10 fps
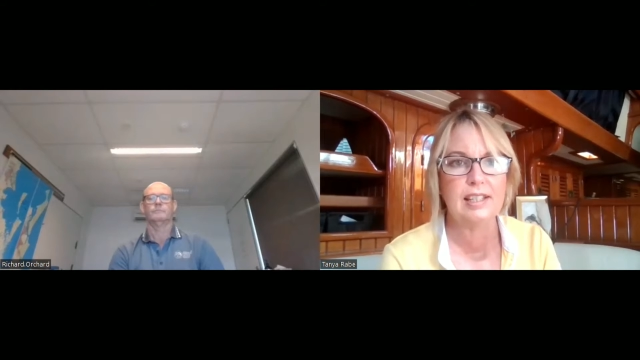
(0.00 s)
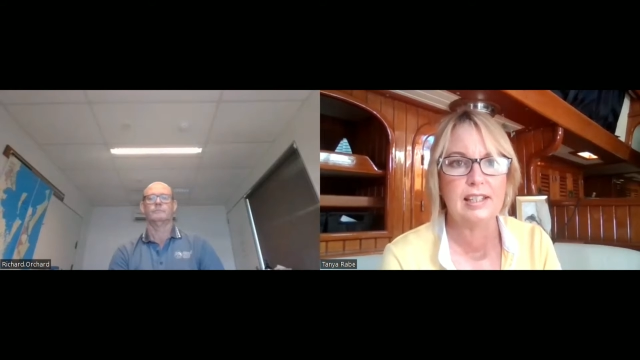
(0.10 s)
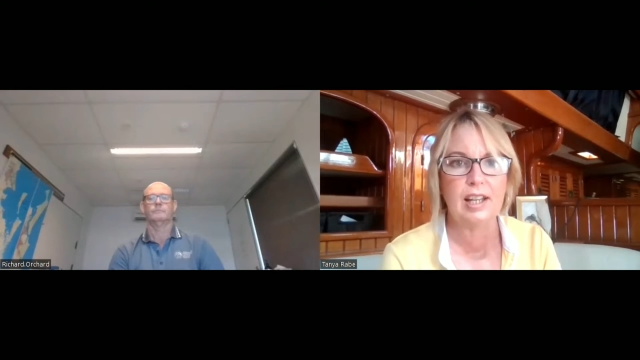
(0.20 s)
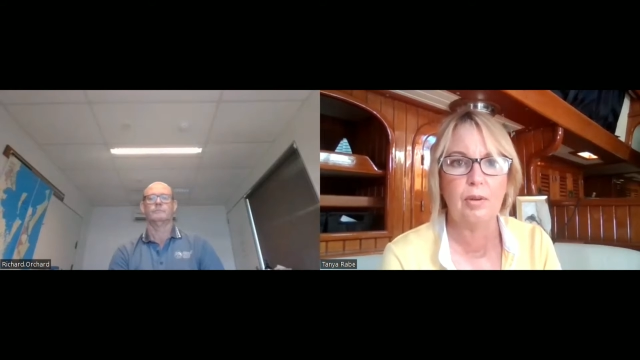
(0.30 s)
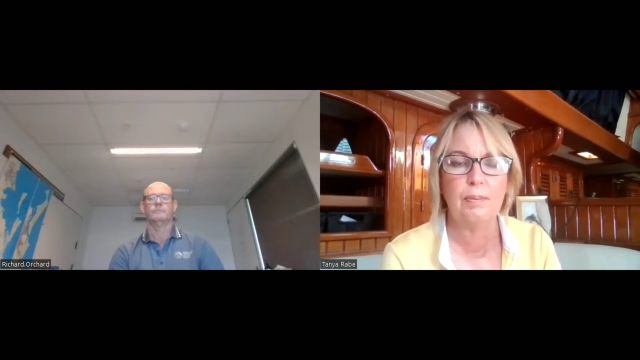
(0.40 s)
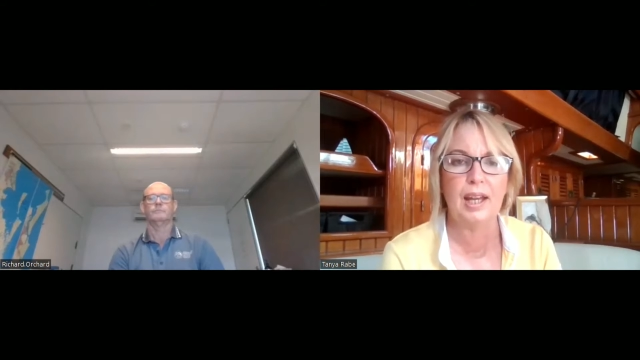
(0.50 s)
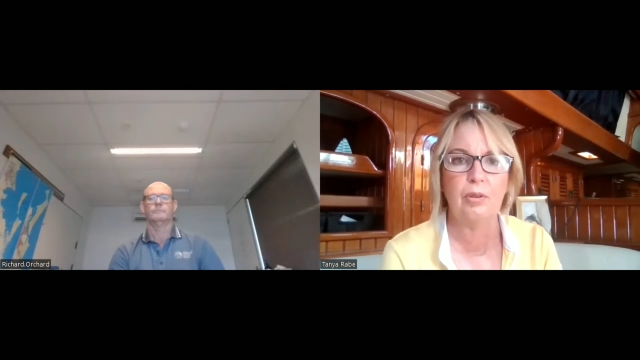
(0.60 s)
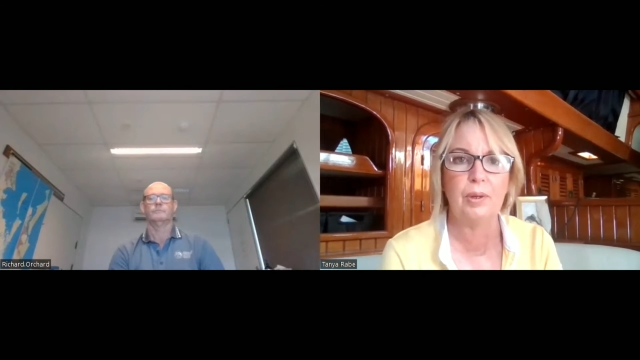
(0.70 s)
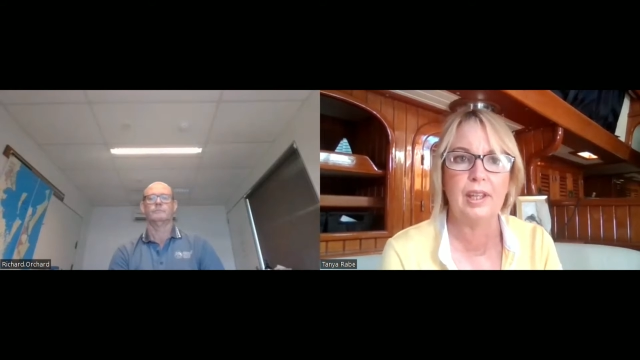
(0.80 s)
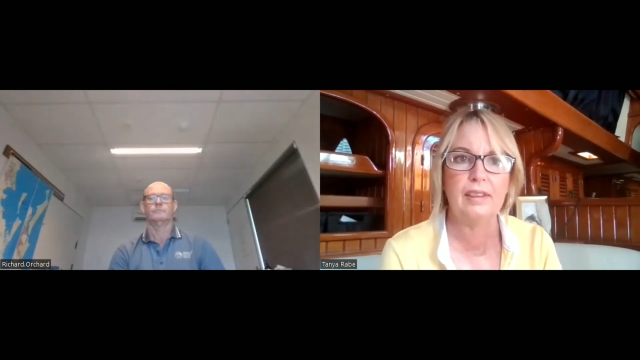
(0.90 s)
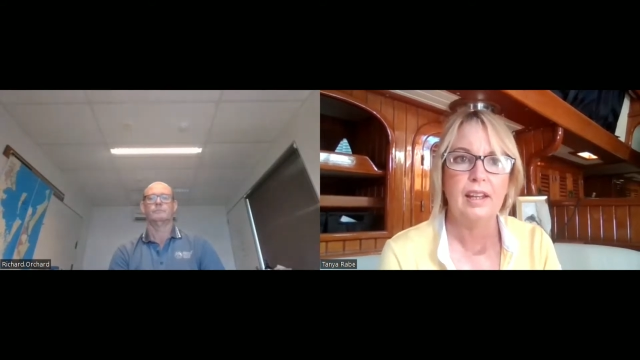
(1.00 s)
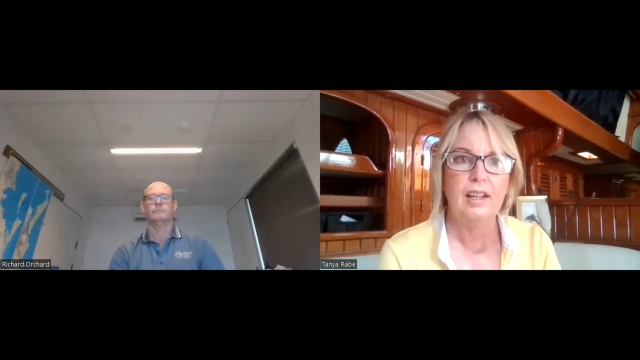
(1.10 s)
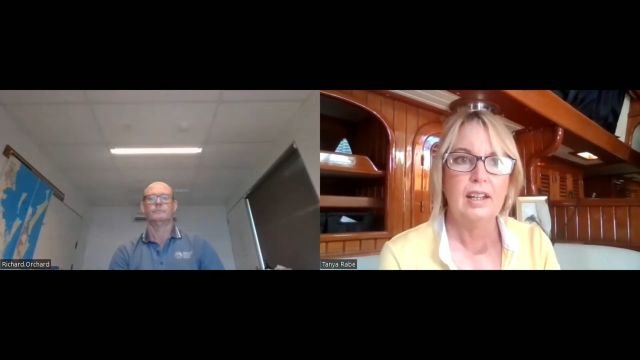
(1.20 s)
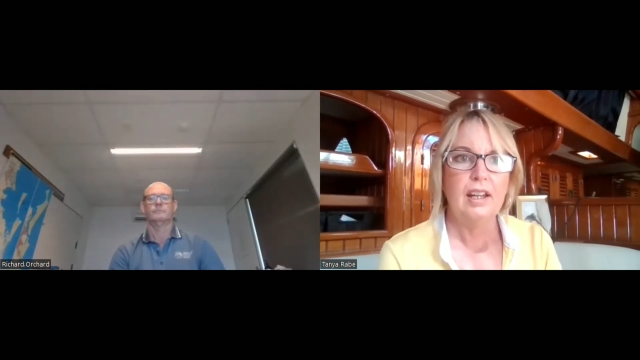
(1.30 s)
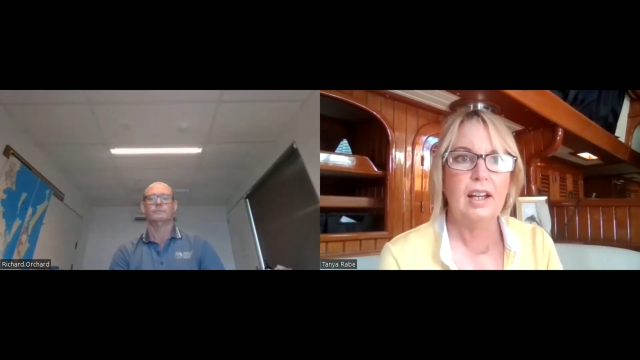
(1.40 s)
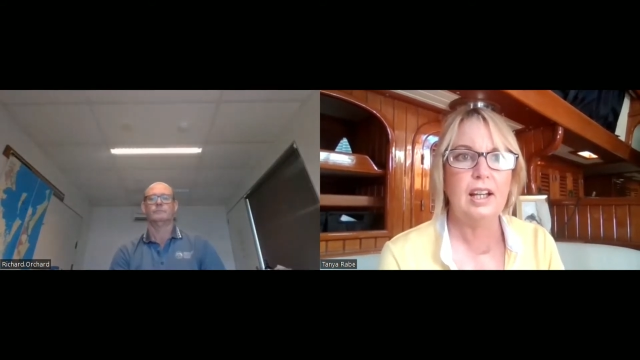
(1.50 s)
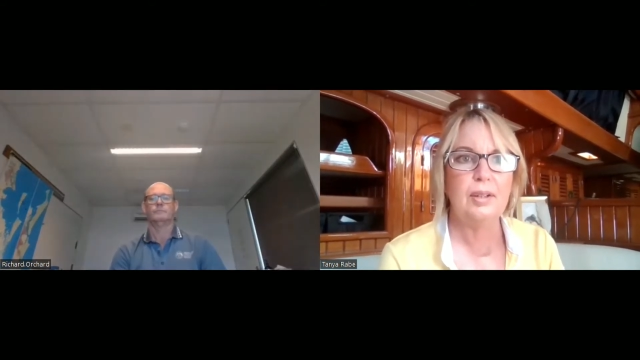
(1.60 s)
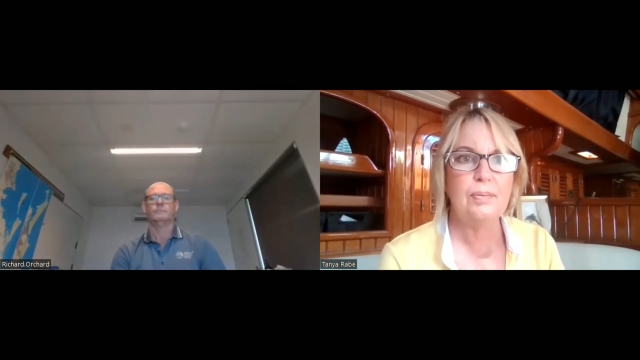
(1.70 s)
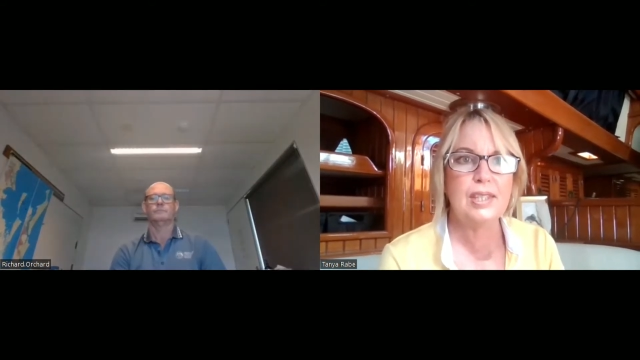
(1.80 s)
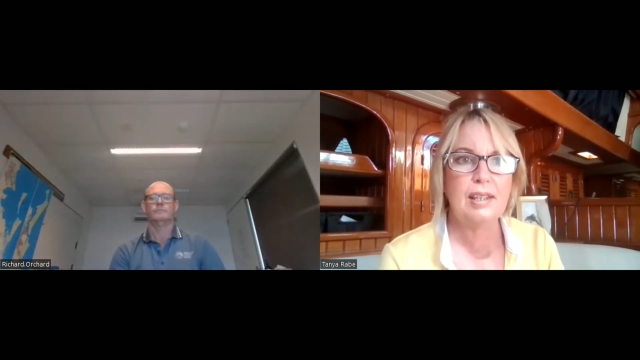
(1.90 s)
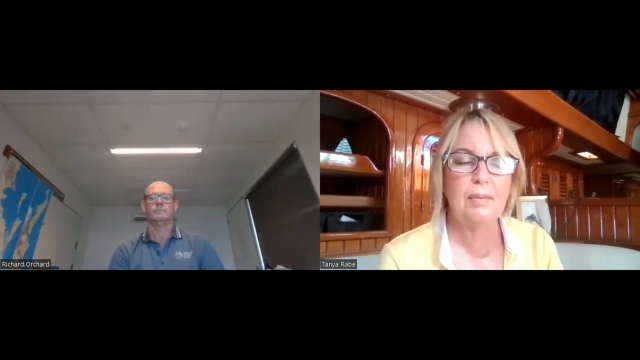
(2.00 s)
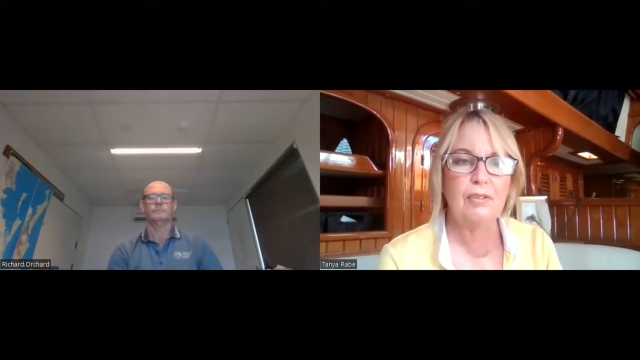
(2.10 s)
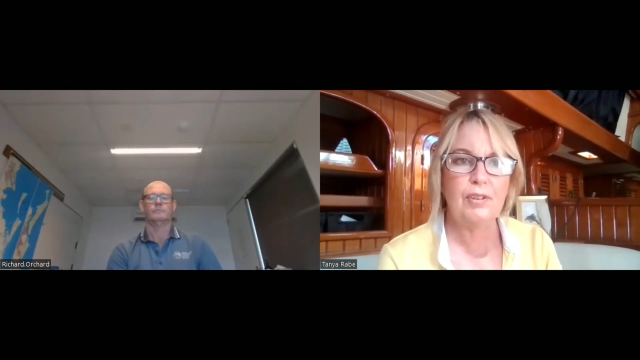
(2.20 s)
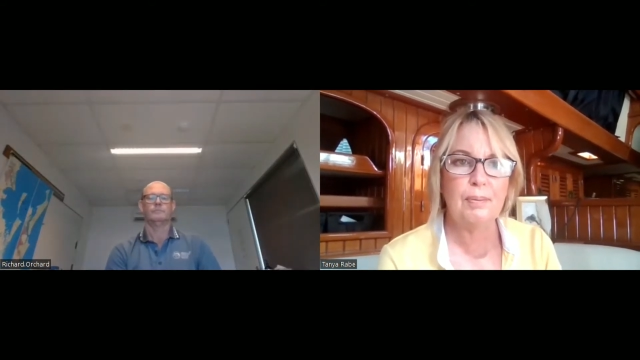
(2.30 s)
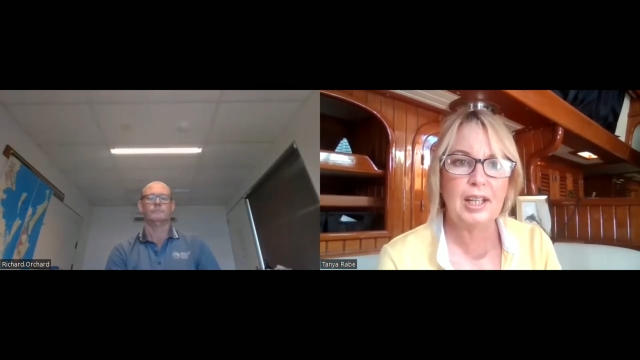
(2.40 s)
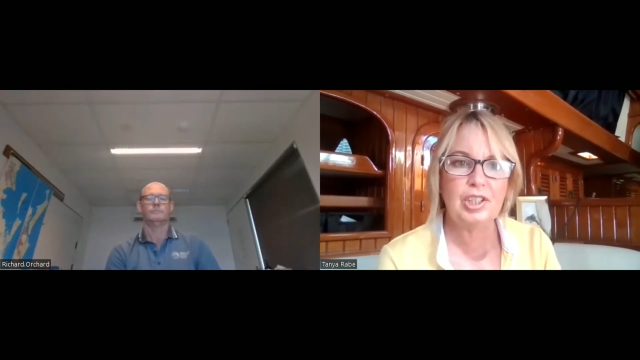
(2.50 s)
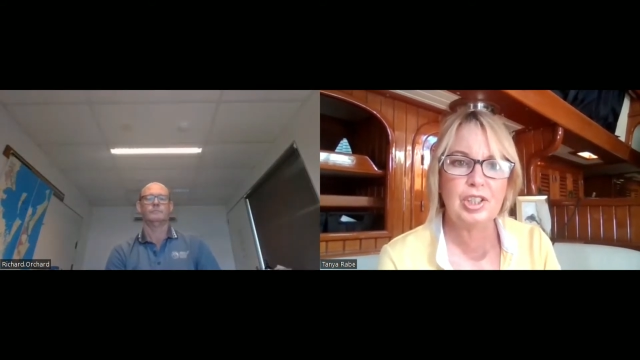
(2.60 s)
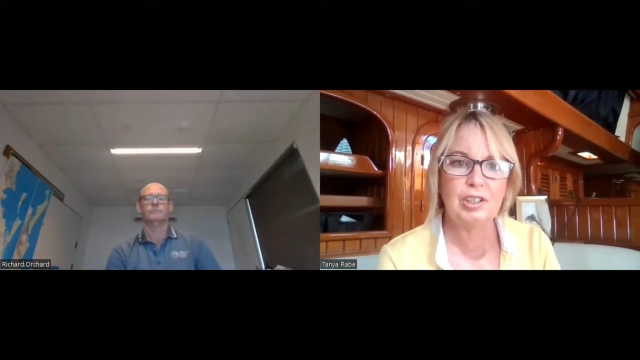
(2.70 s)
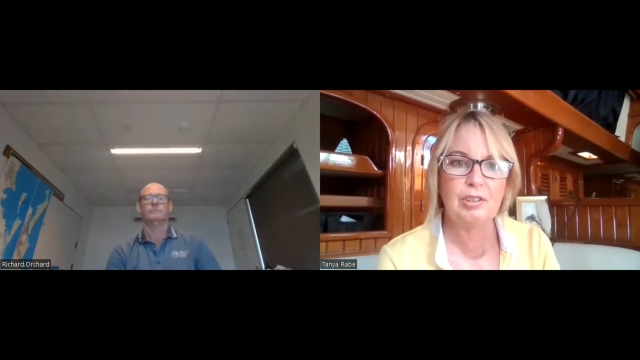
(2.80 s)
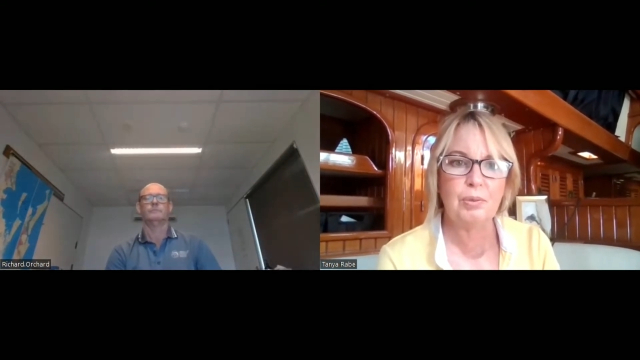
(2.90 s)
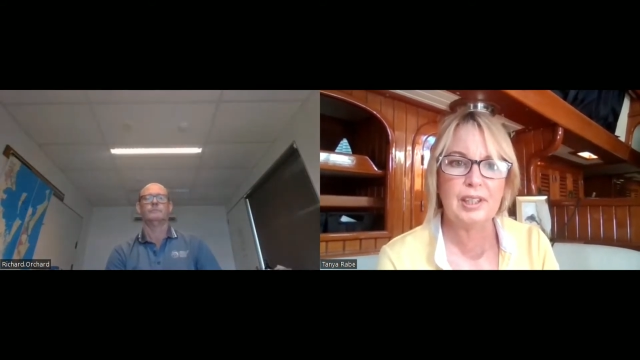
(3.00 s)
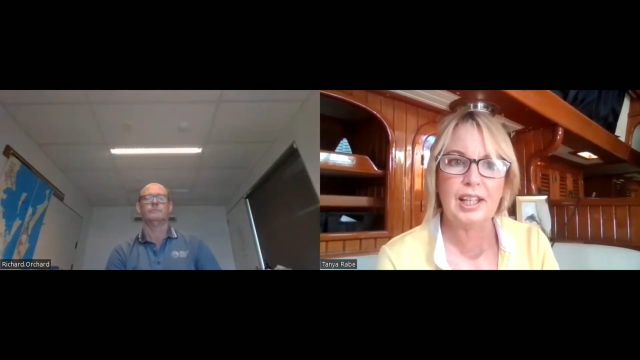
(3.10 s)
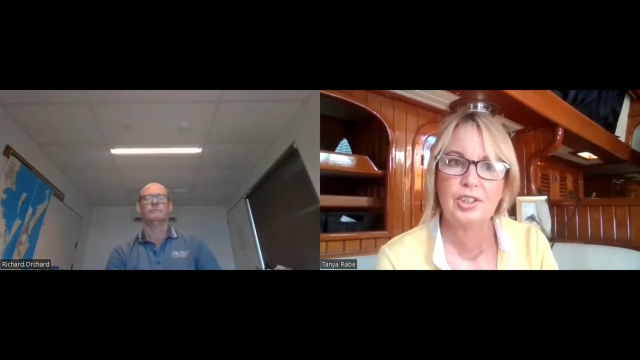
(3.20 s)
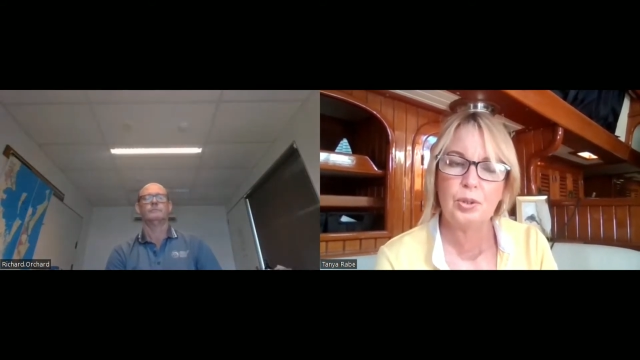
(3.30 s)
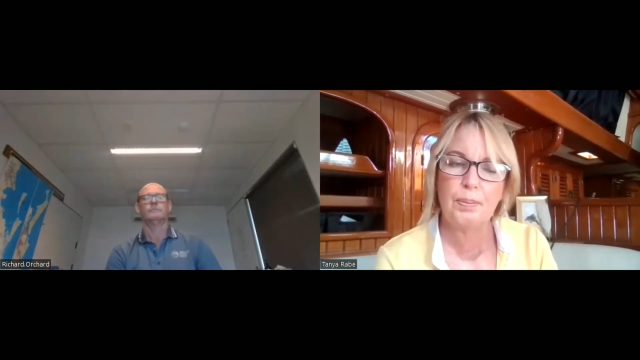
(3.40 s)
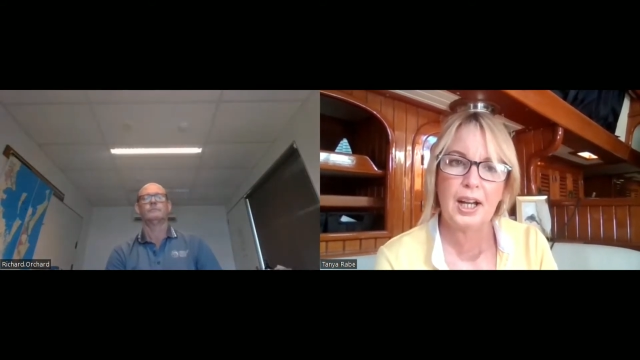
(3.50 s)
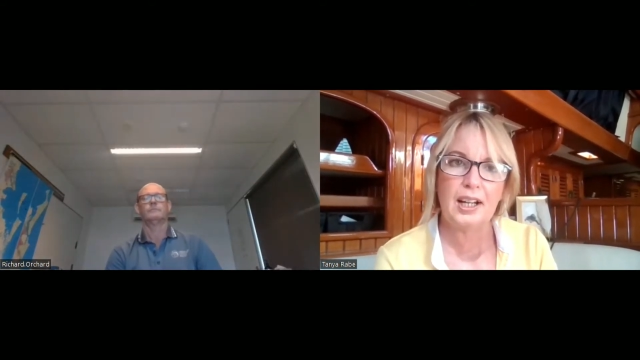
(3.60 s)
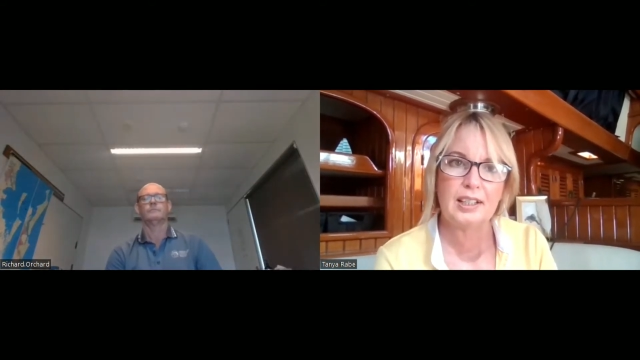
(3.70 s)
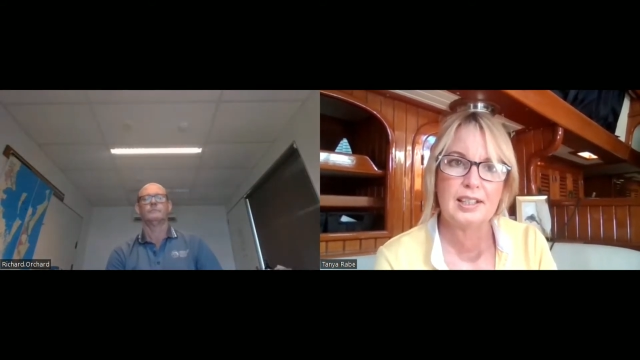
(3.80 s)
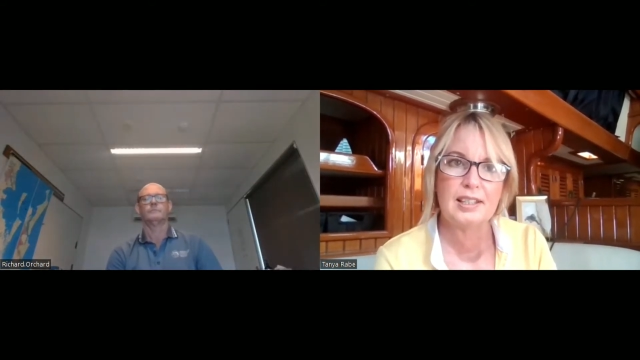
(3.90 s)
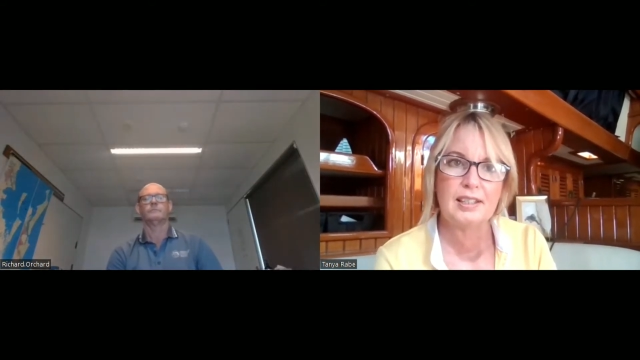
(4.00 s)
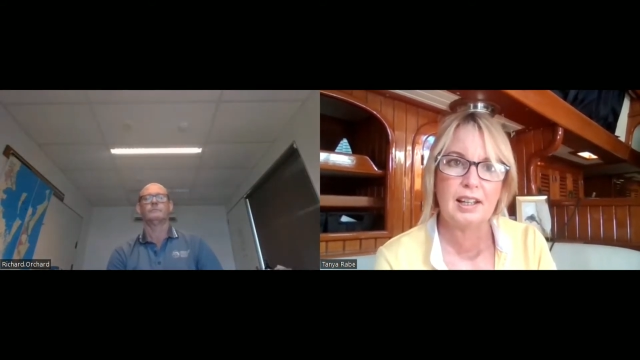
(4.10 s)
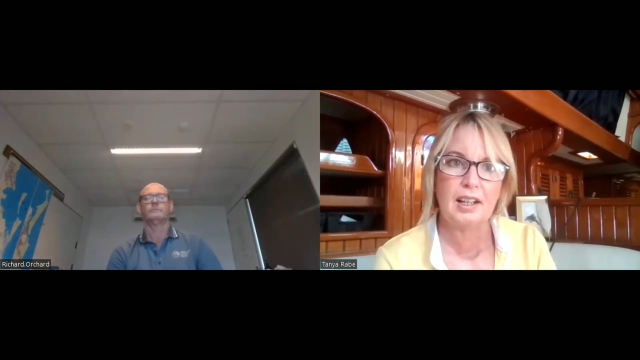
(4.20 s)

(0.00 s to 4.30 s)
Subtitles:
He's helped me out with some information with national parks